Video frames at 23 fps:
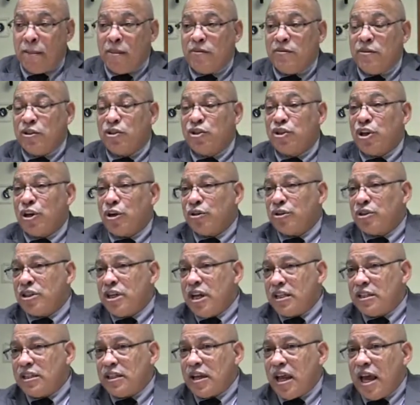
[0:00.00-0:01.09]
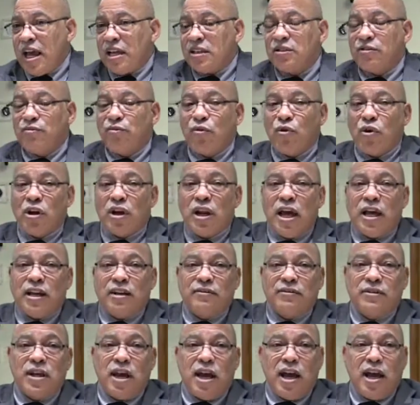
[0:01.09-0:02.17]
The church doesn't ask for a lot of
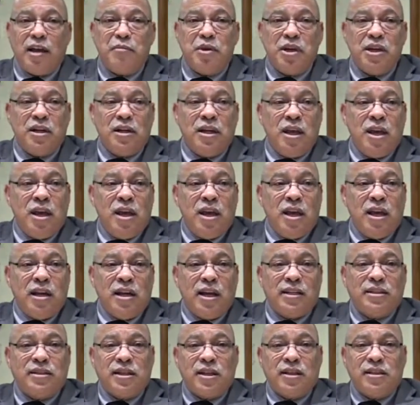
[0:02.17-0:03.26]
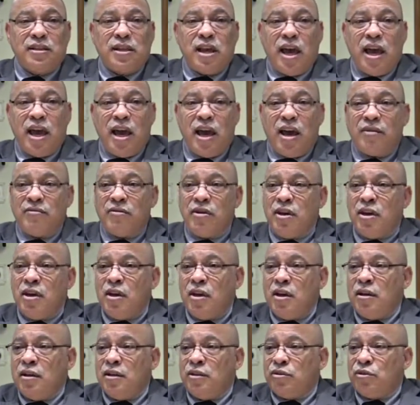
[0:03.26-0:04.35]
time. He, he lets us have
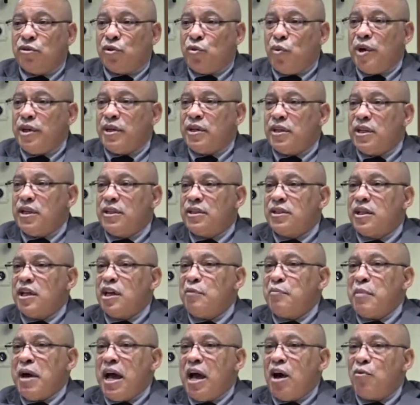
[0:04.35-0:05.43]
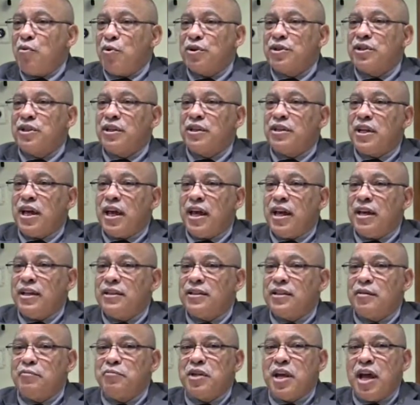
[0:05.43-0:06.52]
20 some hours a day,
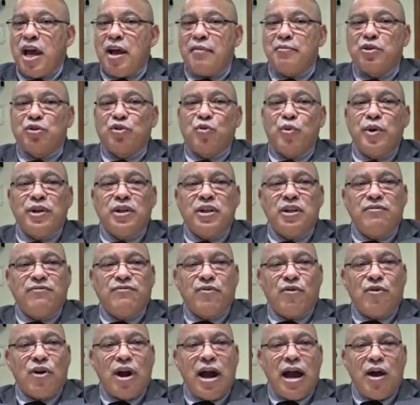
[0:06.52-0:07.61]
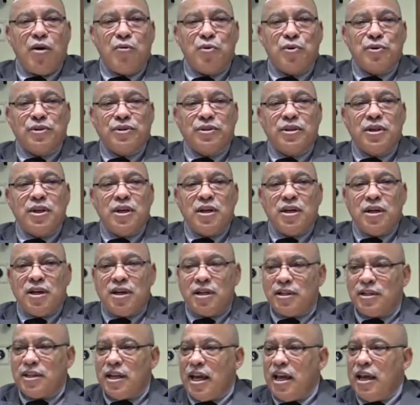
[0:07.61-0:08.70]
sometimes 24 hours a
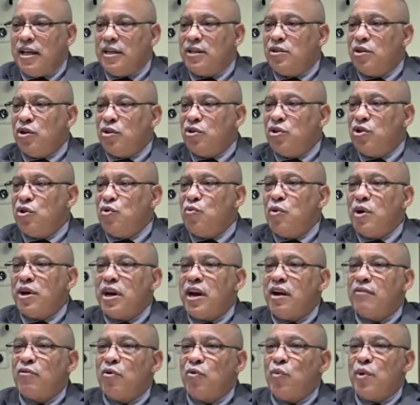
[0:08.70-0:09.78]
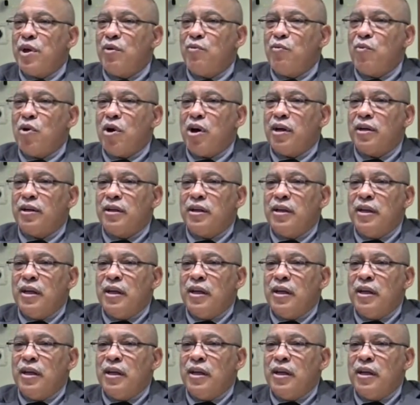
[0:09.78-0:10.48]
day to do whatever we want.